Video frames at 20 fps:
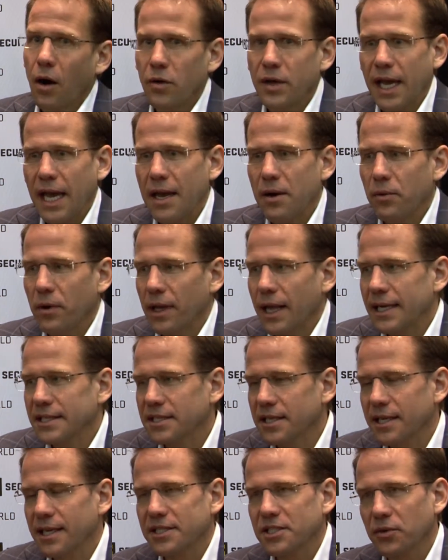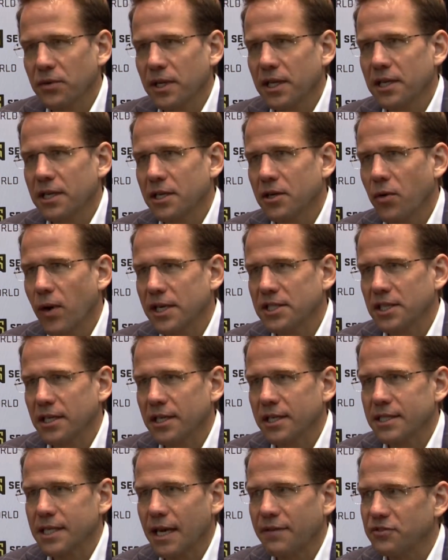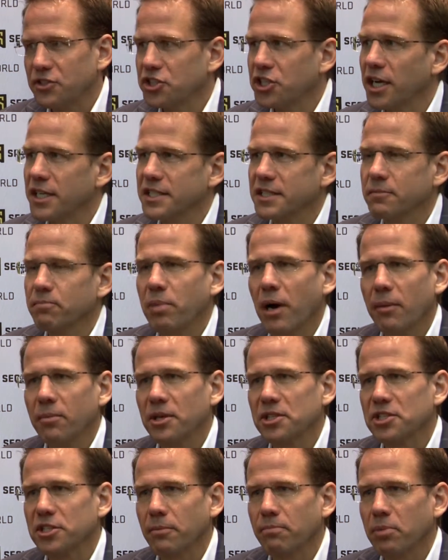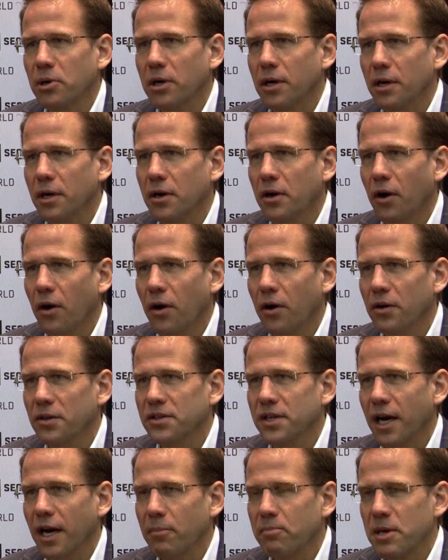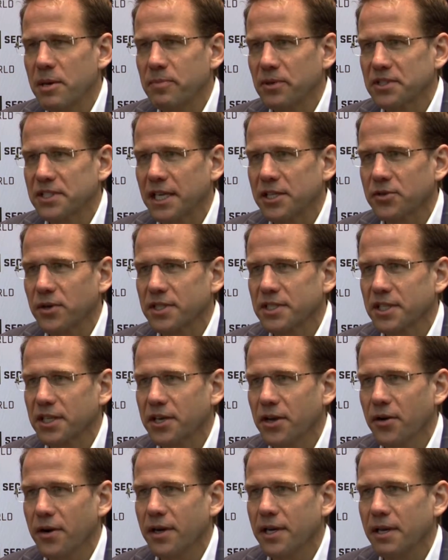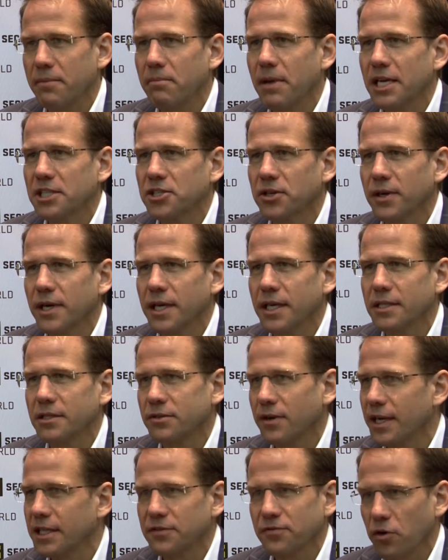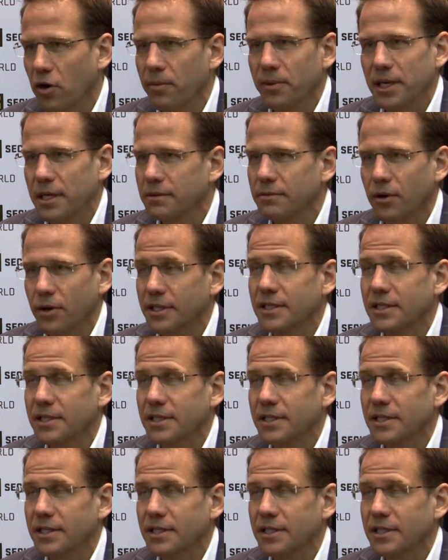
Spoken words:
Okay, well actually that's a really good question because I've just published a book called People-Centric Security, Measuring and Transforming,